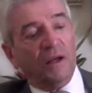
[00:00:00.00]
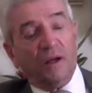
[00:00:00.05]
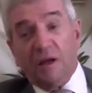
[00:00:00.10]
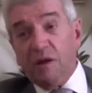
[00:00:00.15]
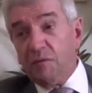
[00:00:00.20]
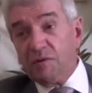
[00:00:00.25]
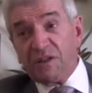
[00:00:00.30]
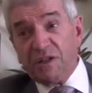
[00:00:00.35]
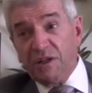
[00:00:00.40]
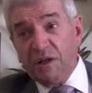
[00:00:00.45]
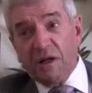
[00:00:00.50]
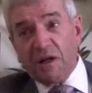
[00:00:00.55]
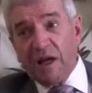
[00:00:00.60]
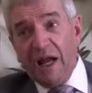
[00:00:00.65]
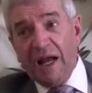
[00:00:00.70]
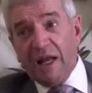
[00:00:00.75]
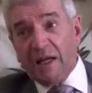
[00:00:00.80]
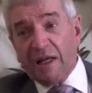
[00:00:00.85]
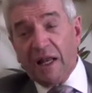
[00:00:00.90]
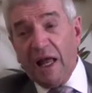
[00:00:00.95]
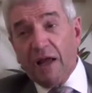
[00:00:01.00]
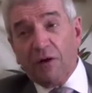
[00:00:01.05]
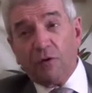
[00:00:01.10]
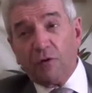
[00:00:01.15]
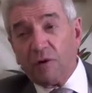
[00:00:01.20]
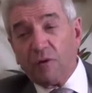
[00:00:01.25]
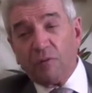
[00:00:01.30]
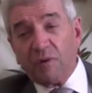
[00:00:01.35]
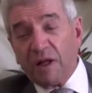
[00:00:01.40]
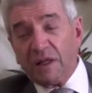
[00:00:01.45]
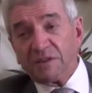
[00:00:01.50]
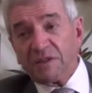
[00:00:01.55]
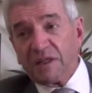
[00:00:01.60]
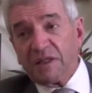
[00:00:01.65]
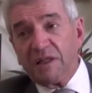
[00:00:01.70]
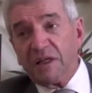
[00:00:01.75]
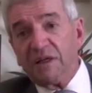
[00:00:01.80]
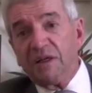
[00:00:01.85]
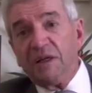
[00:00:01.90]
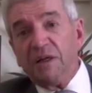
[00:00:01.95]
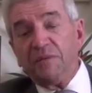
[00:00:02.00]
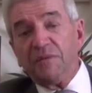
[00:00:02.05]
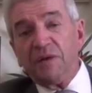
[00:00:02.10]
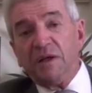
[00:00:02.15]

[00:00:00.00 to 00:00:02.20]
He was a young guy, and I heard it when I was a kid